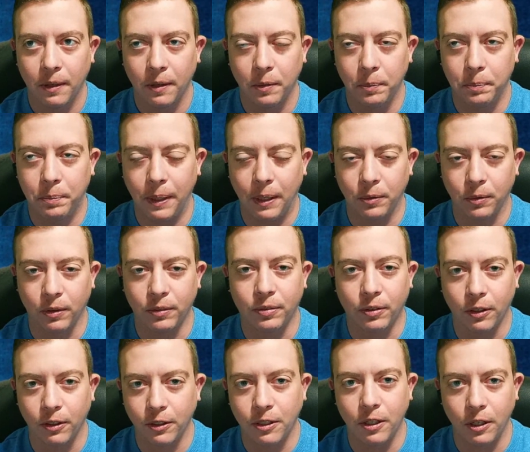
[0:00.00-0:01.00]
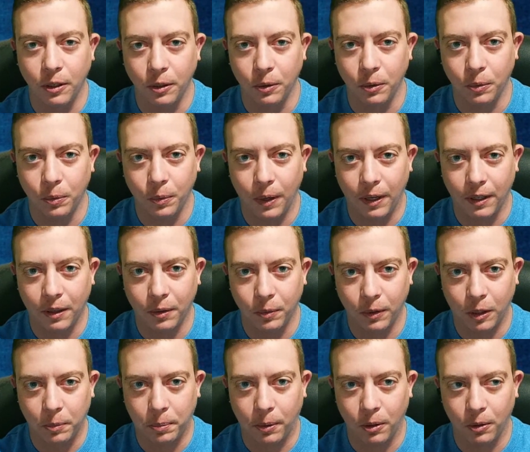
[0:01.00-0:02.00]
be referred to with
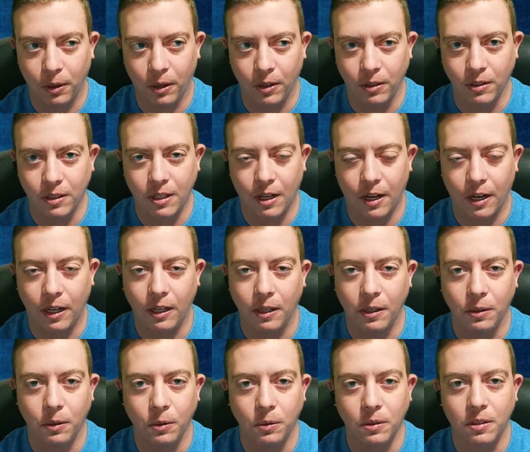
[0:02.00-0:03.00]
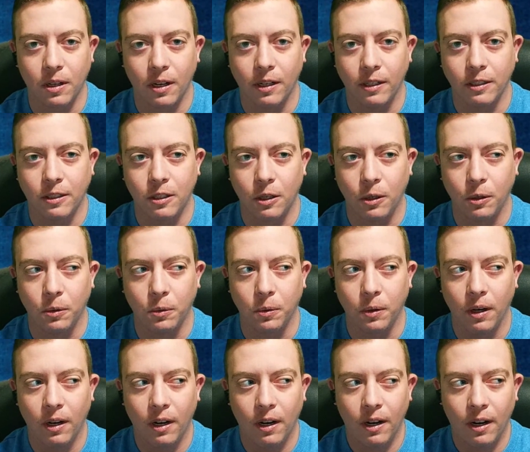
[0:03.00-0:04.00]
the pronouns that I use, and
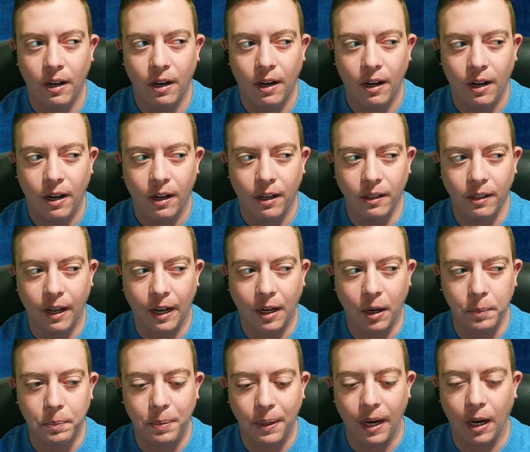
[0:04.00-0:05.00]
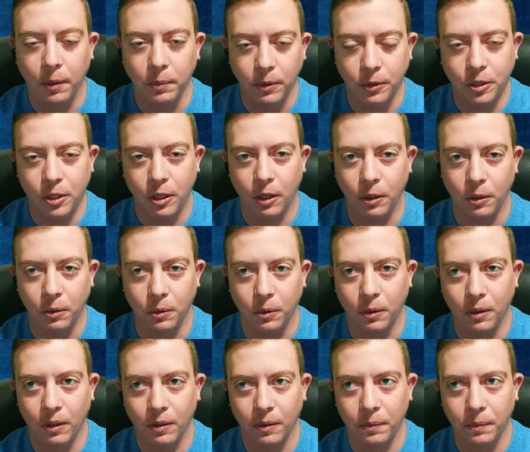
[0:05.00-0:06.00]
to like be able
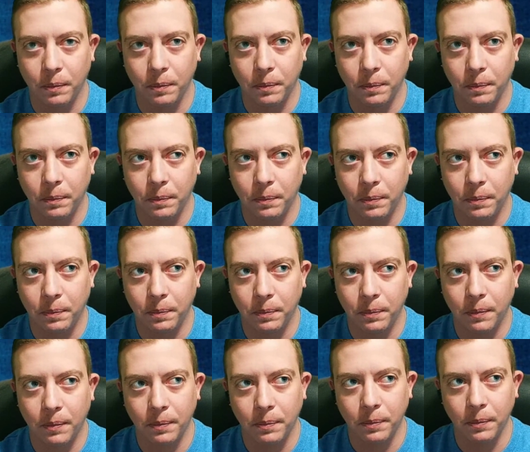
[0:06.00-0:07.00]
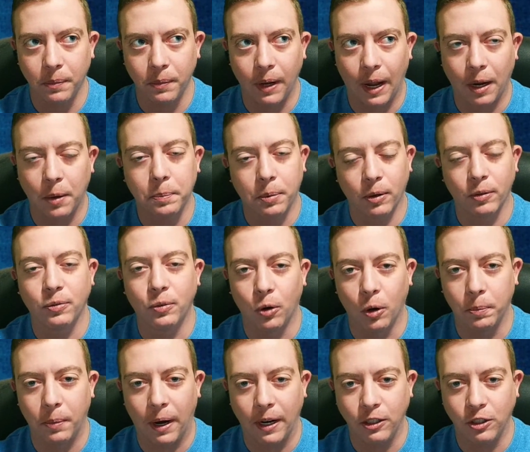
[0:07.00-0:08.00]
to like
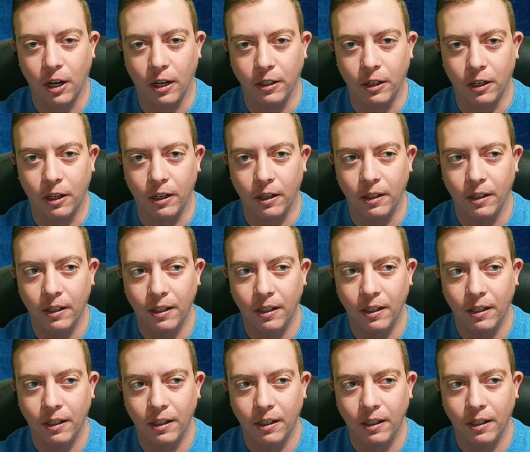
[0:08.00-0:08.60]
perform my gender